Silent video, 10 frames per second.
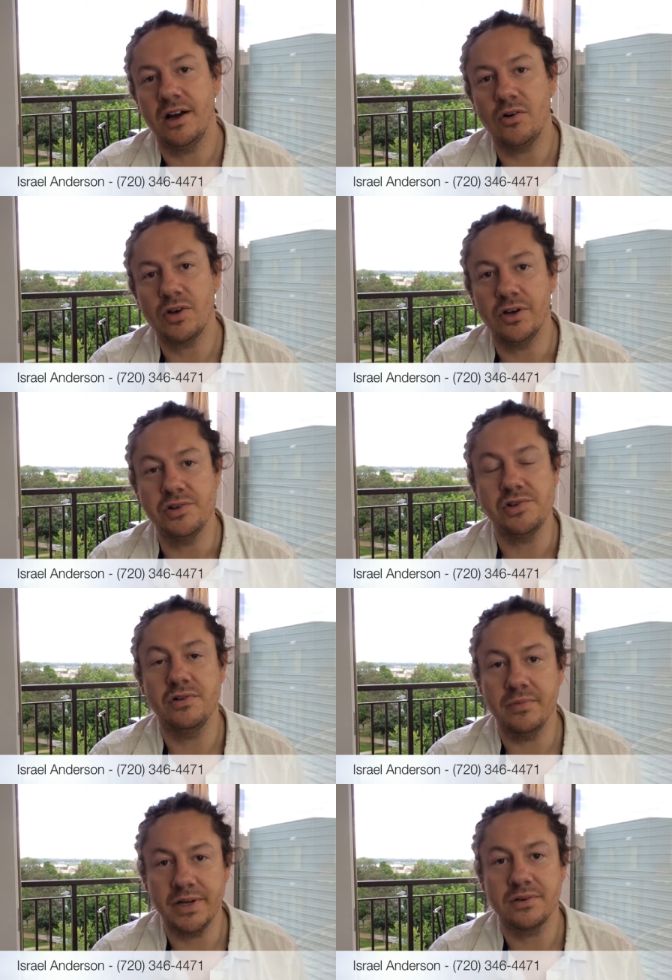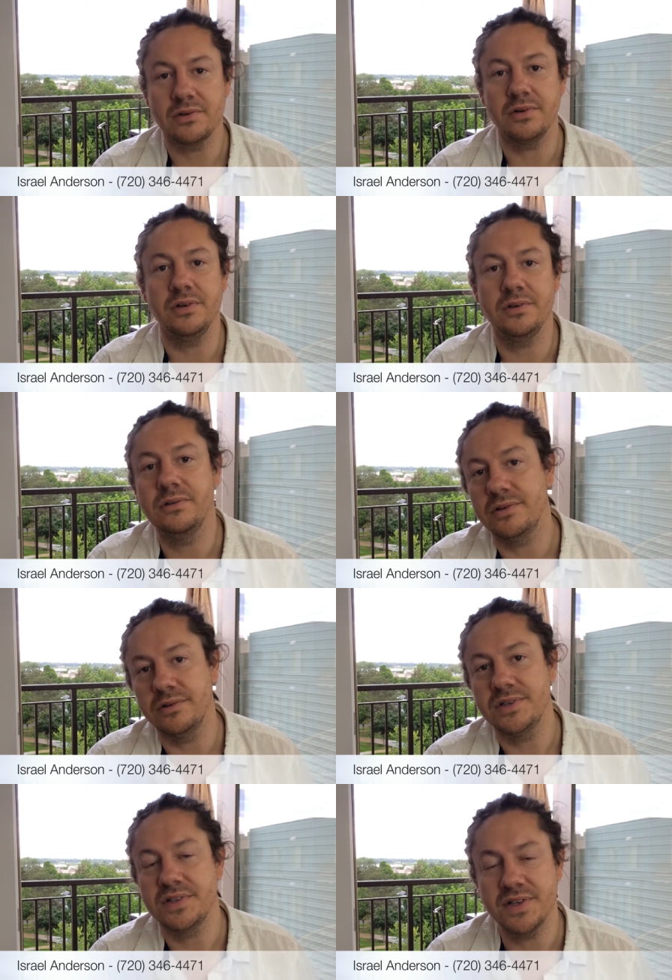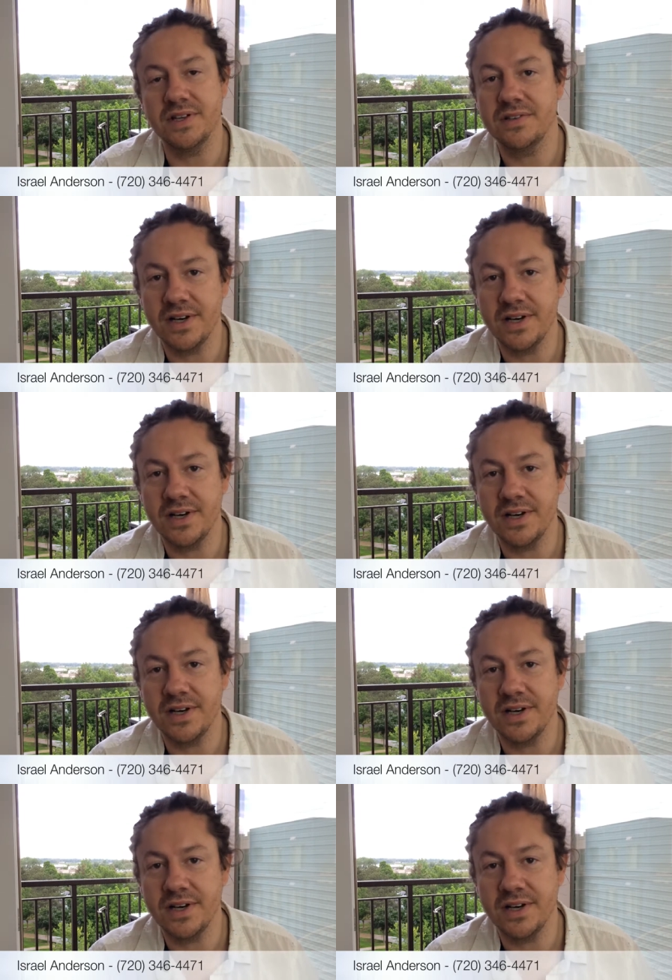I'll coach you and mentor you to success